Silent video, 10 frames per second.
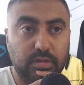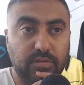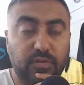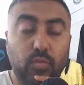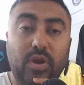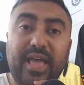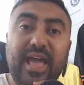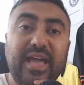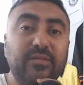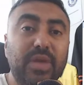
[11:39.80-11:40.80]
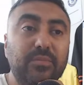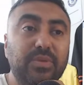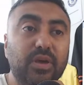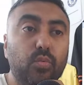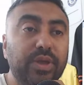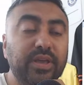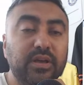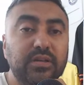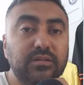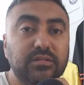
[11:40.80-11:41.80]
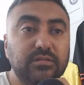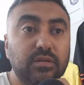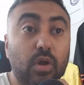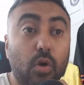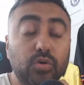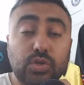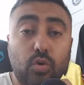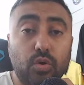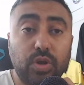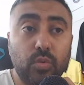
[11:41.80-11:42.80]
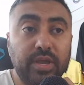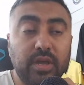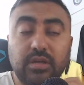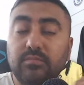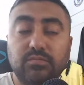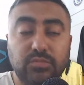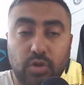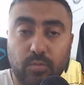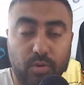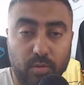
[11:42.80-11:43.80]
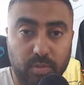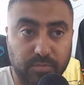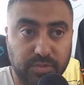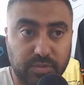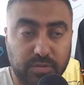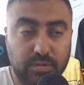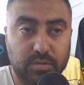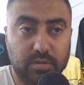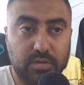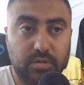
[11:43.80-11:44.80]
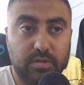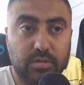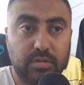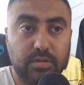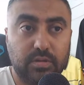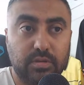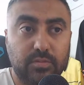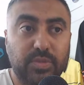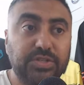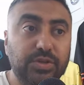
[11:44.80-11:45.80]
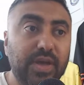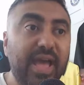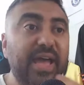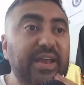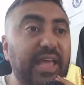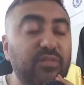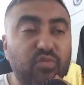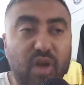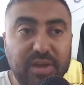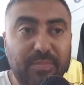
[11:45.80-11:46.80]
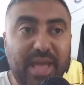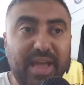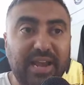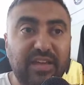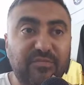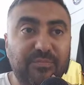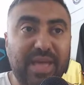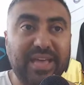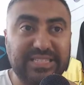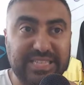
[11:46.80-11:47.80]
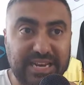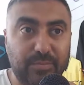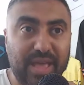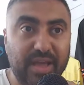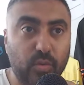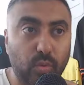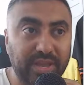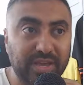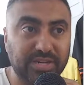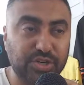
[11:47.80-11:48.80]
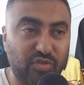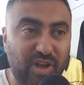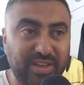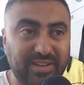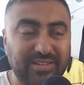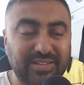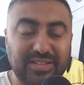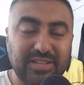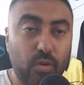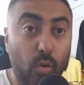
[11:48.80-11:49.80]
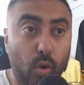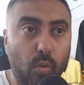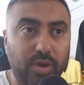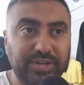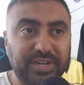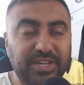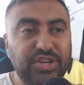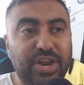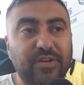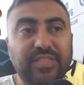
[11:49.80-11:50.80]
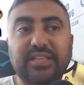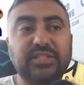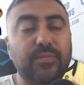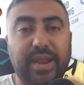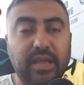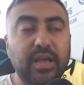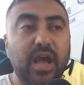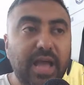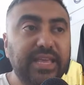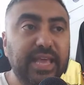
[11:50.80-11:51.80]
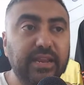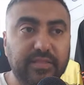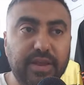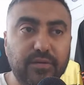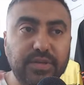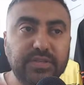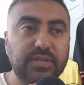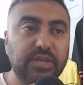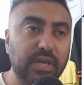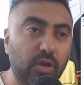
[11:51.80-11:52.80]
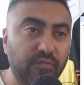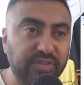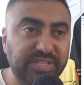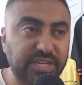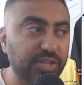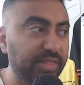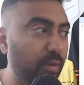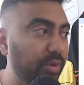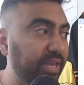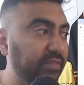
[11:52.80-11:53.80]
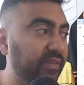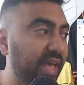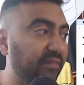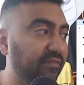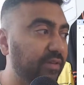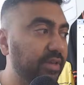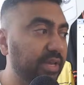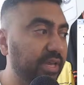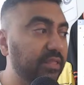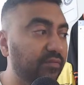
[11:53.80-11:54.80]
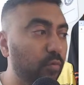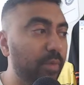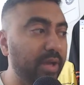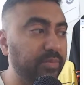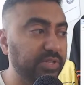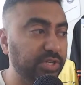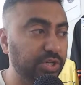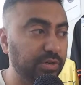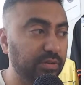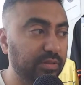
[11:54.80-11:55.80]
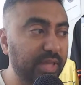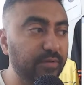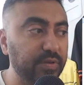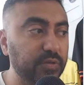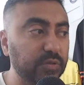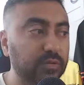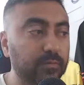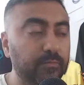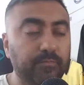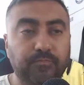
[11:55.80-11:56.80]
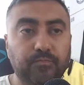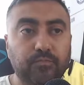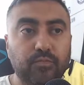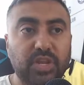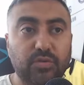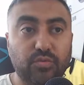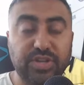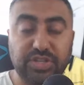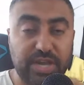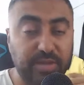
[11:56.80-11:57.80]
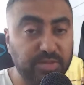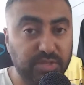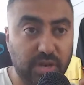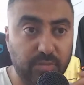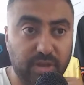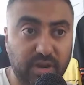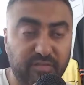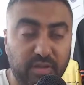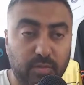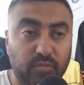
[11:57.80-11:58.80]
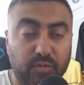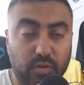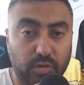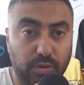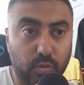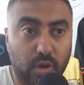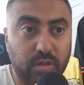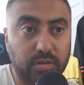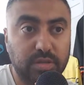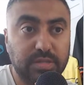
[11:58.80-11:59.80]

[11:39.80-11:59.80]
If you want to add maybe a winger, goal-scoring winger, no problems. But to add a right-back, left-back, centre-back, winger, striker, all wanted in January, that's mad. I get it. There is a conversation that we need to have in the fullback position. There is. Reece James is going to be unavailable for a little while.